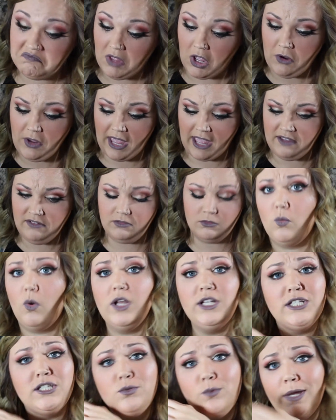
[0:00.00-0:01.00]
Okay,
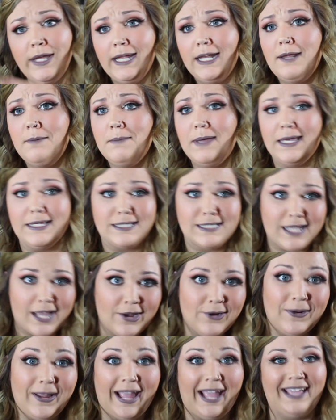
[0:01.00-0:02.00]
one swing and a miss.
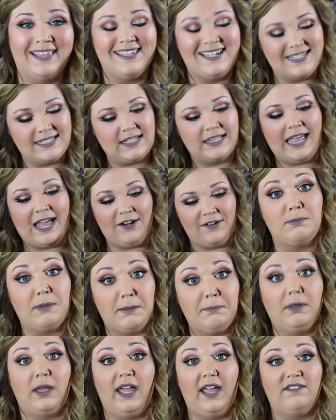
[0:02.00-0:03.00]
Okay, that's allowed.
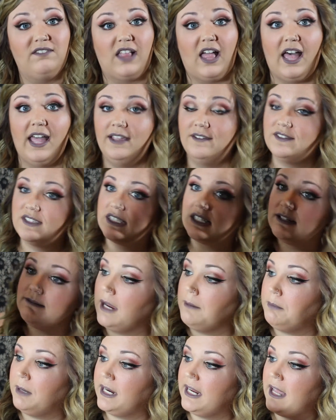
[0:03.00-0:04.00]
People have lives.
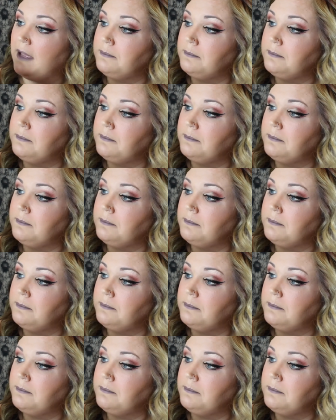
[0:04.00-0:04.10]
I bring